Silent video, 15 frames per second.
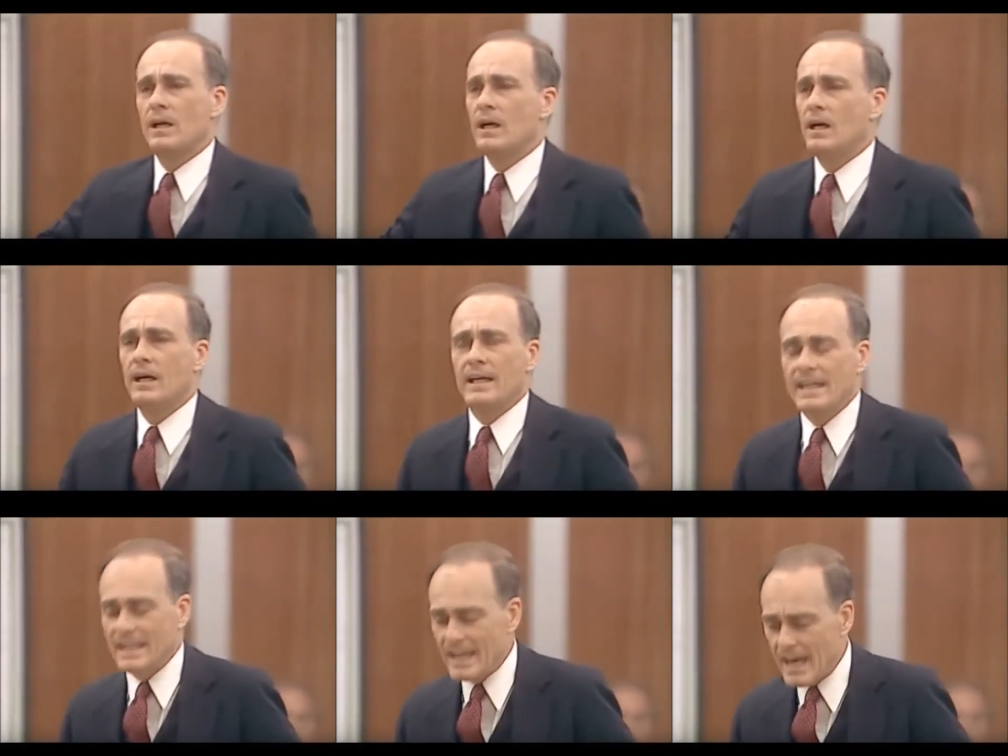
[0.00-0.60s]

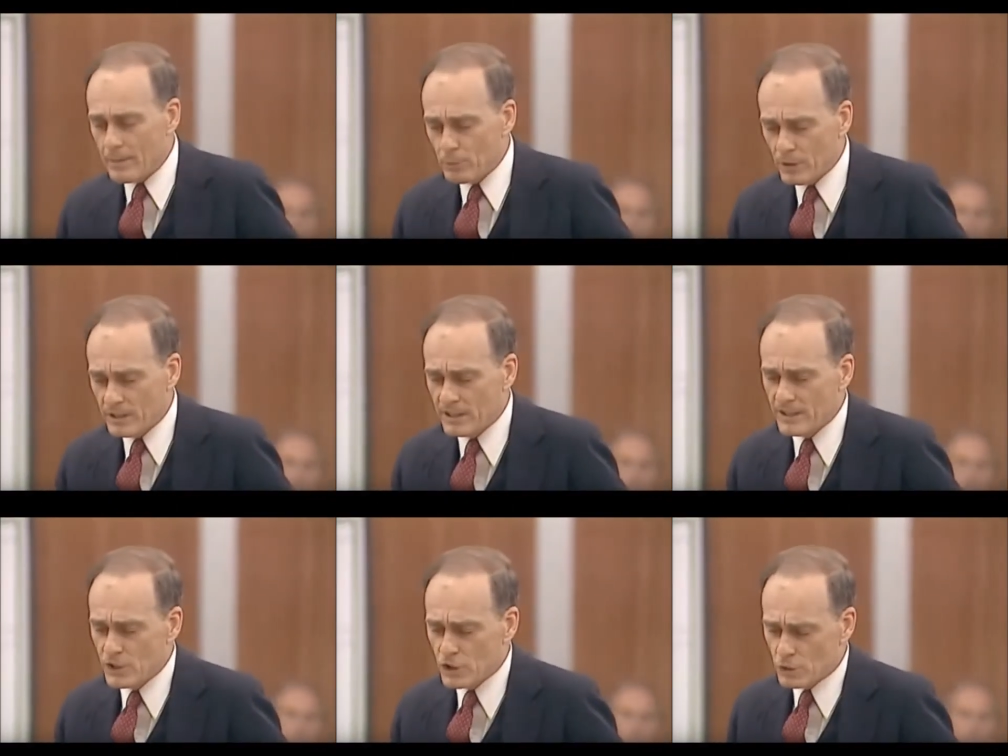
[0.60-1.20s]
uh,
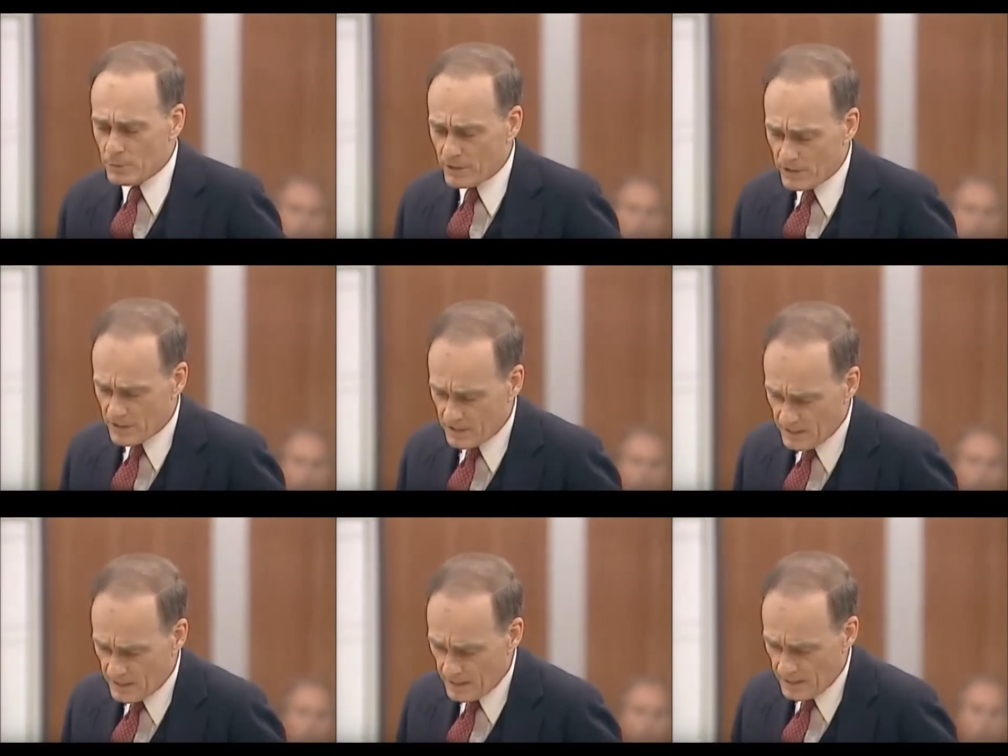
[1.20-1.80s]
elaborate
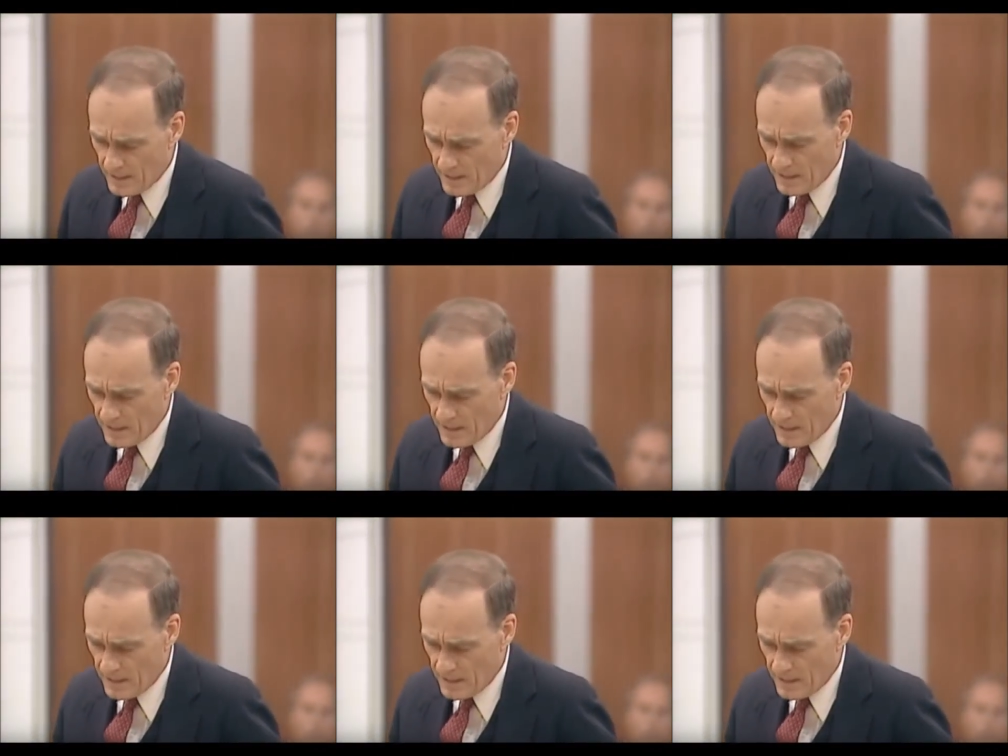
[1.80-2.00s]
conspiracy.